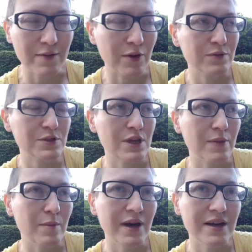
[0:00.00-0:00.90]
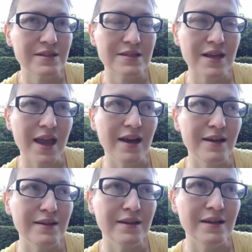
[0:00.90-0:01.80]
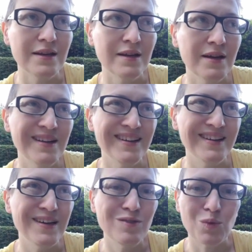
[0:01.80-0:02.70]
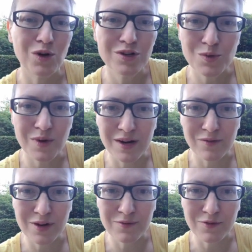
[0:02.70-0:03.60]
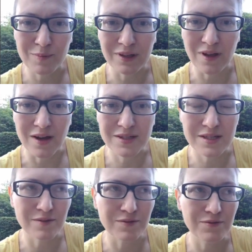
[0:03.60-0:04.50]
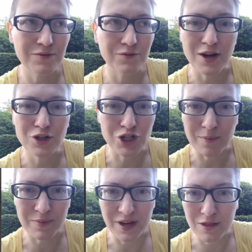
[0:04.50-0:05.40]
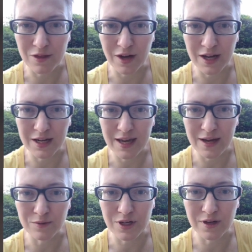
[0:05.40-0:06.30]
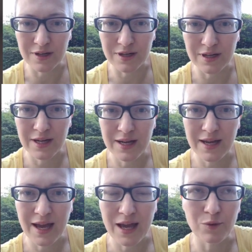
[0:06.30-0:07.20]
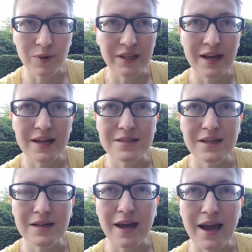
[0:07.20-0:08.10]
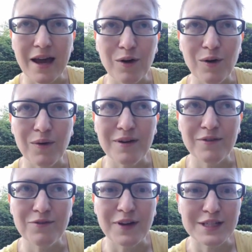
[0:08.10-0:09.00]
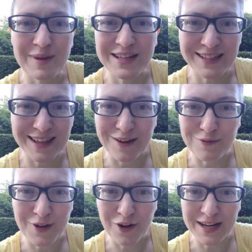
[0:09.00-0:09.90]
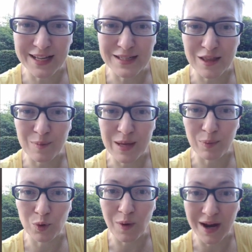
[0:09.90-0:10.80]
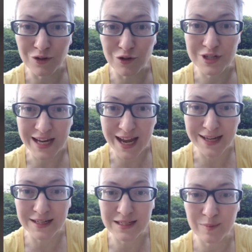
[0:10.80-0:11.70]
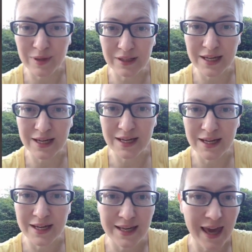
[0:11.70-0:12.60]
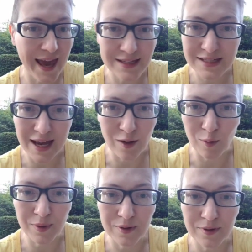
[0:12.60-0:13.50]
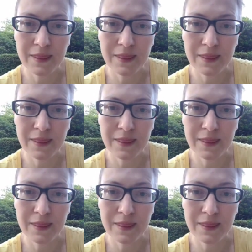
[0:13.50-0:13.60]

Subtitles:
5 hours on the bus and even worse, recovering from a loss of friendship that I thought I could count on and realizing how fundamentally unfair it is that the people who understand disability can't help.